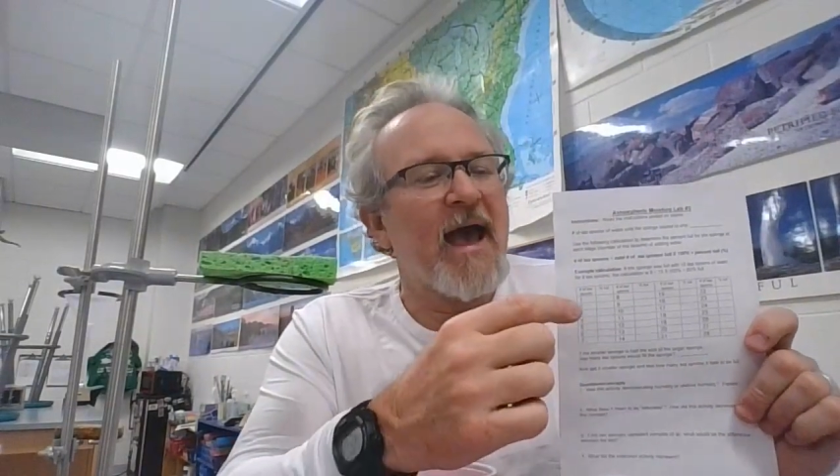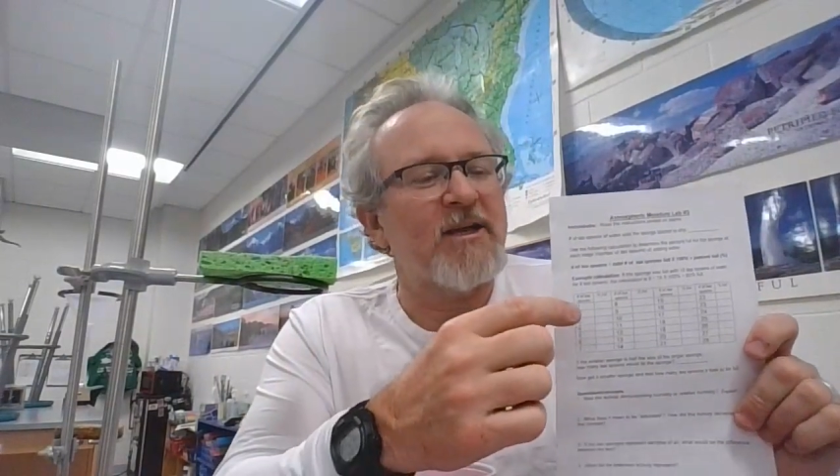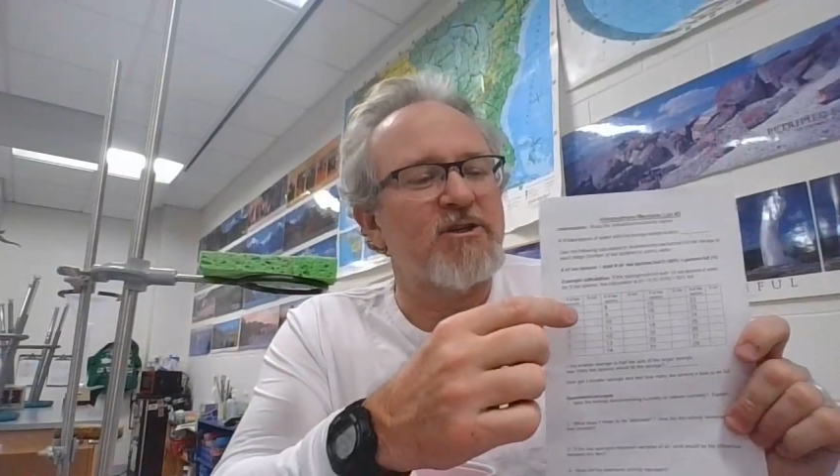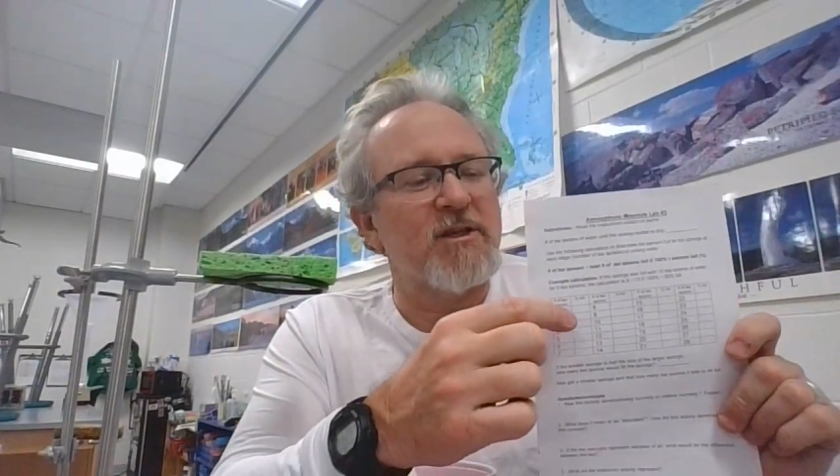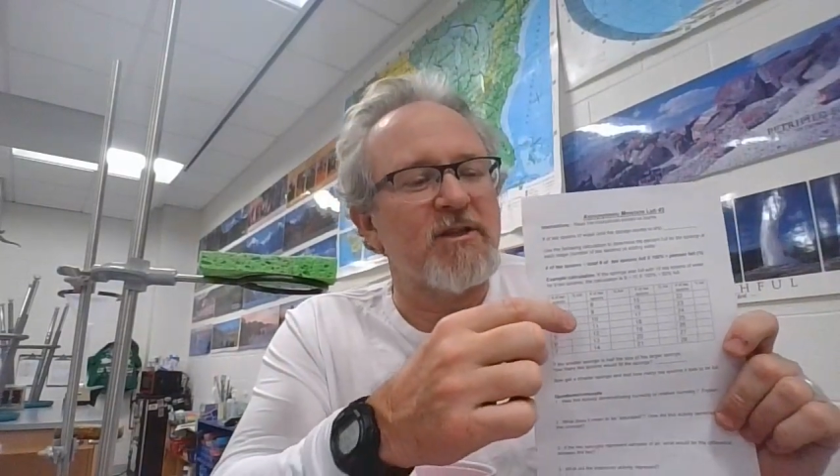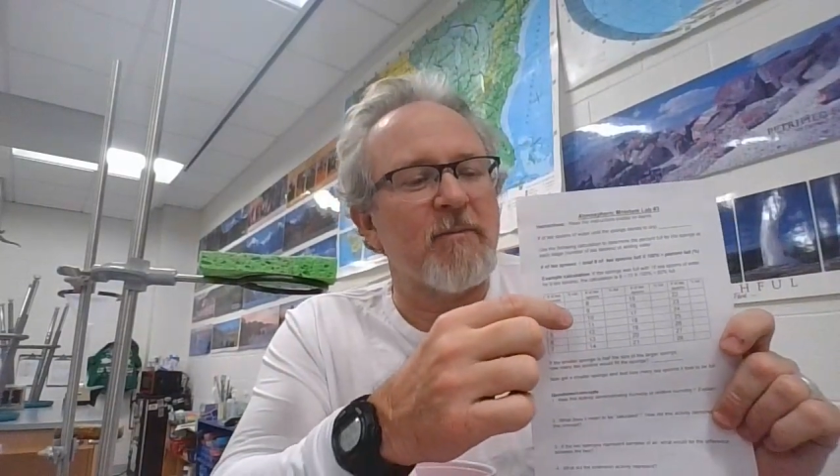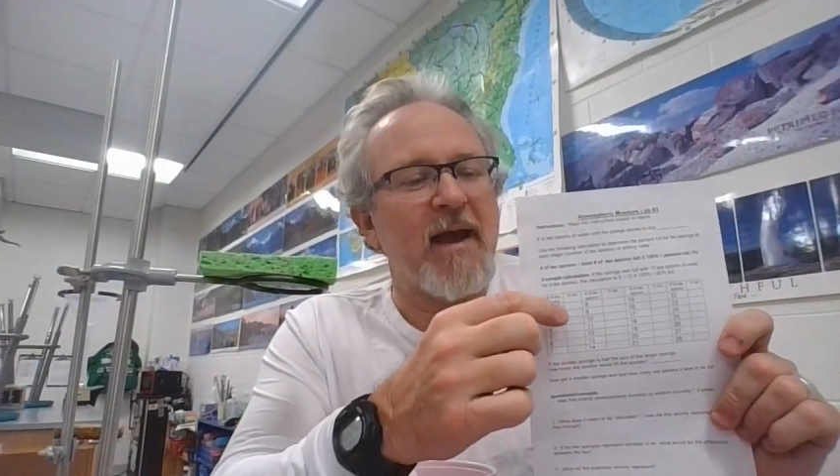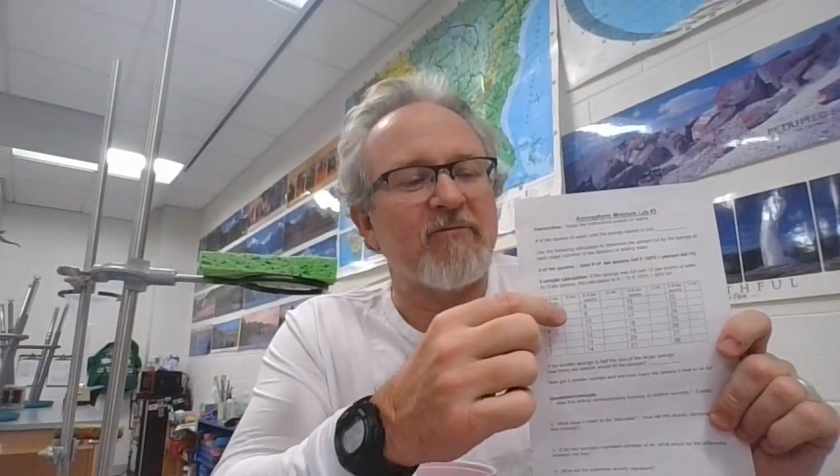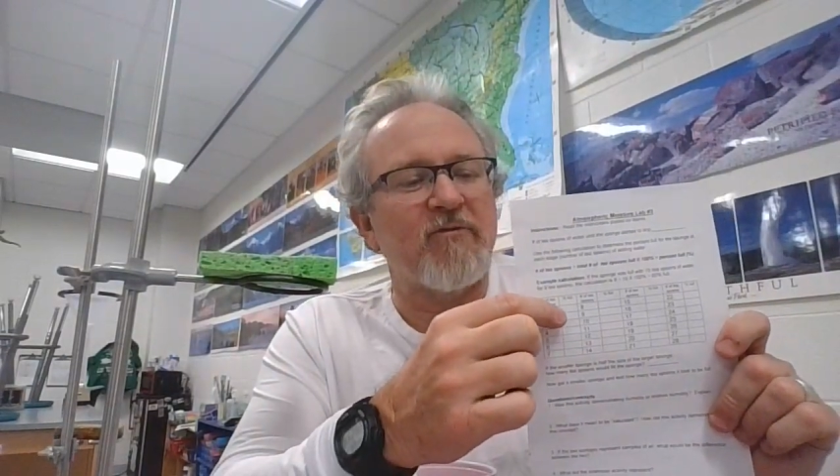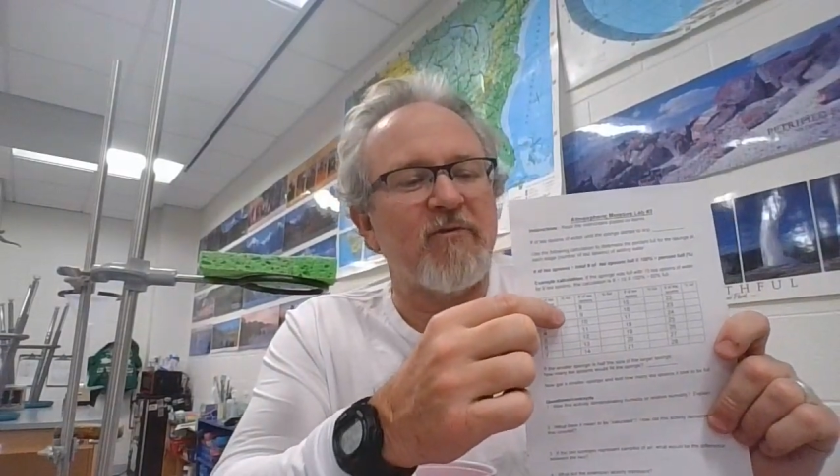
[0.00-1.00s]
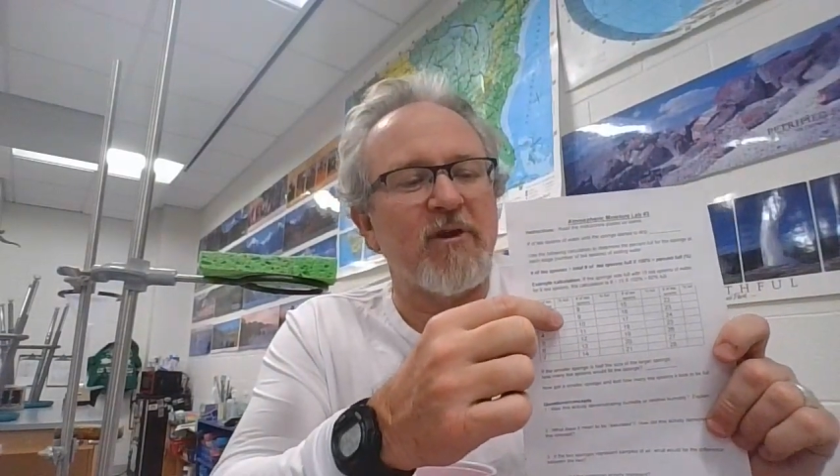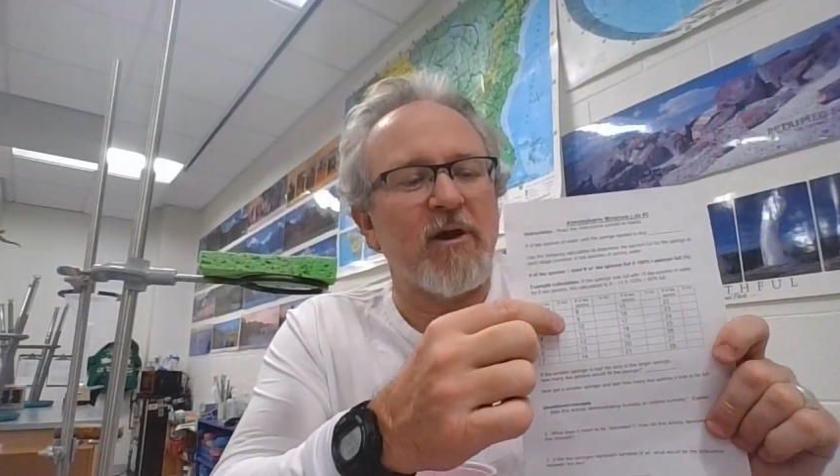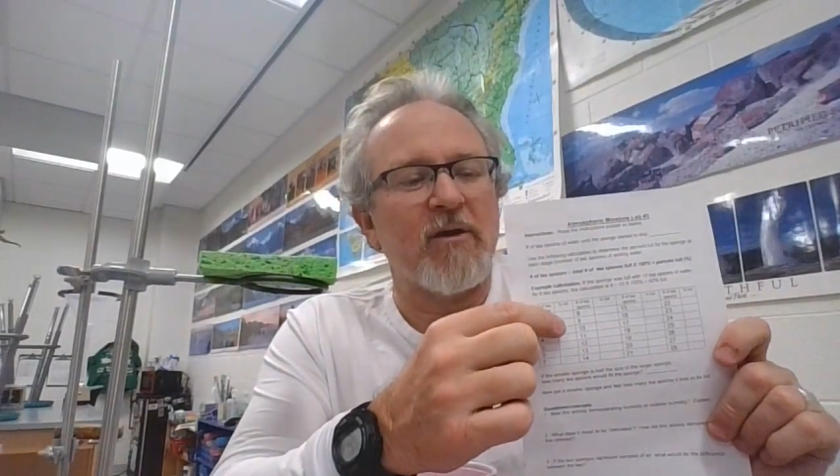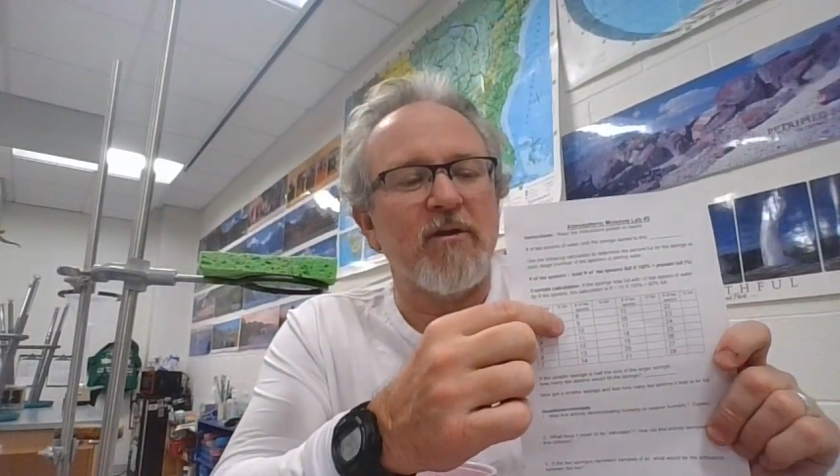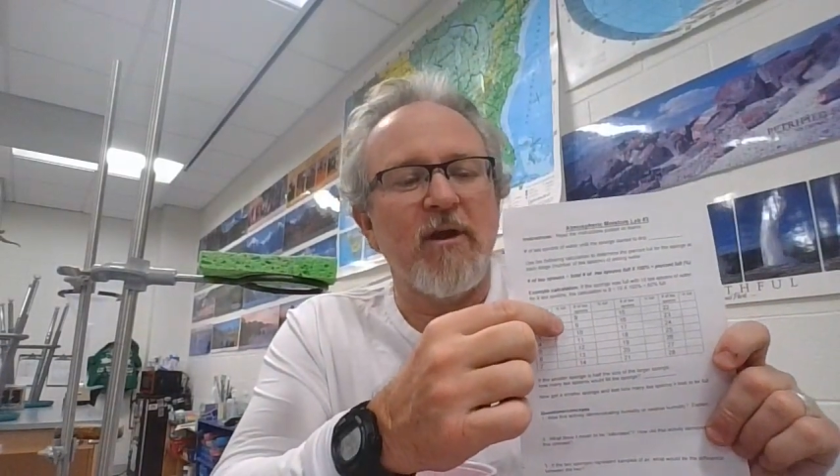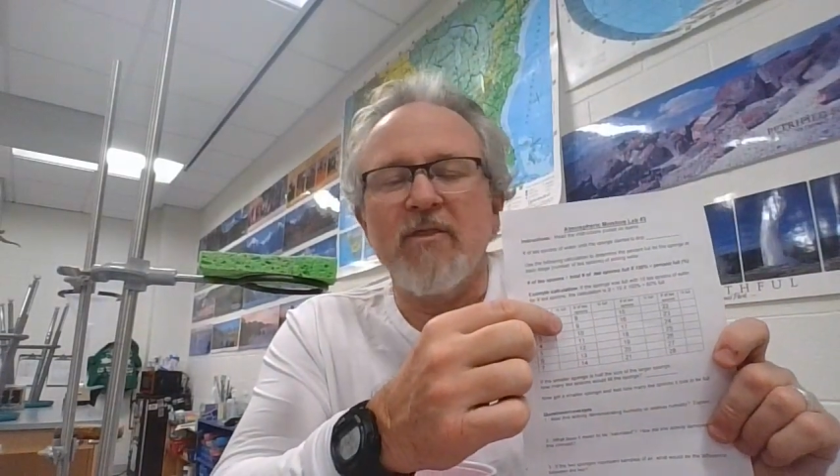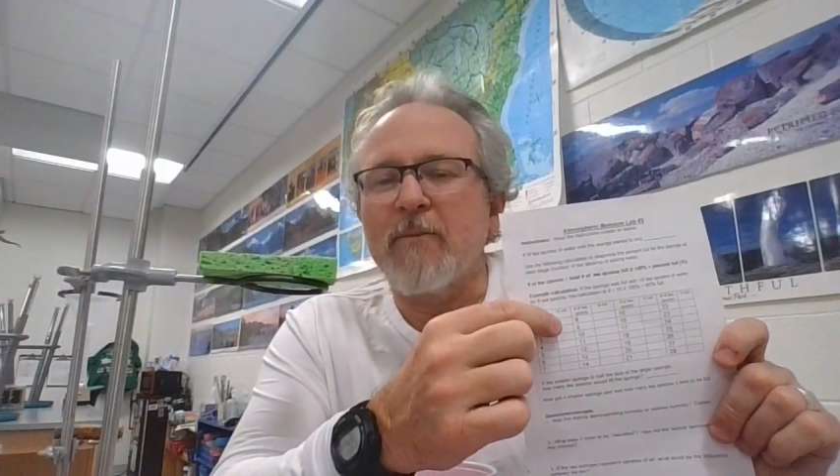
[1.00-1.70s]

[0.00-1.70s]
had to have done the math to figure out